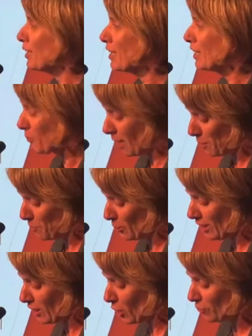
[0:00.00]
beginning we had
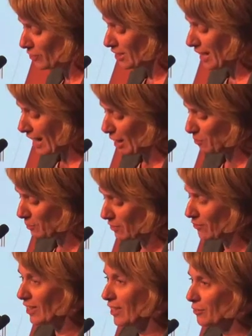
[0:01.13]
pretty lofty aims
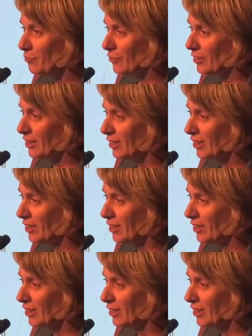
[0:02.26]
for IF.